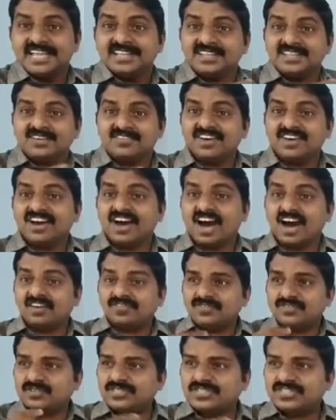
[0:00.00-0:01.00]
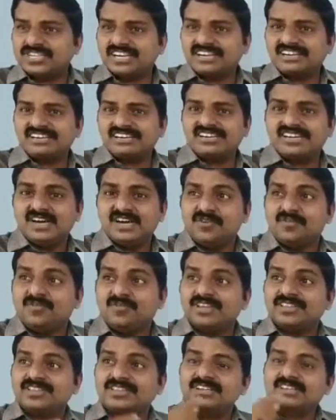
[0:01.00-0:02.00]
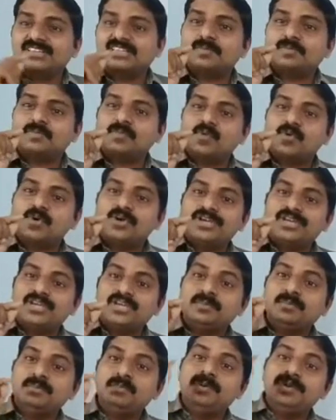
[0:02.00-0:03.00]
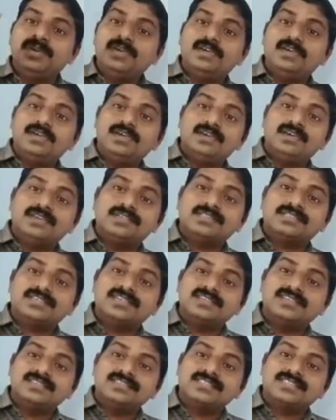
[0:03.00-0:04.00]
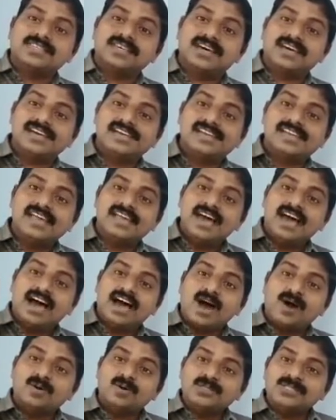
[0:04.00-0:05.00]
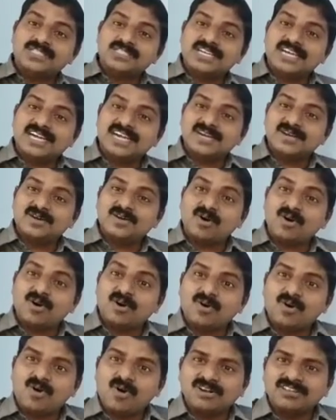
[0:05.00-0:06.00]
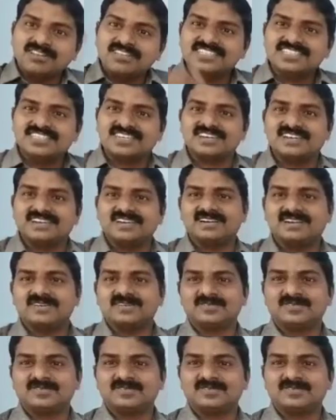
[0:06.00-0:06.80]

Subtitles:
then we have to check whether the point B is inside, outside, or on the circle.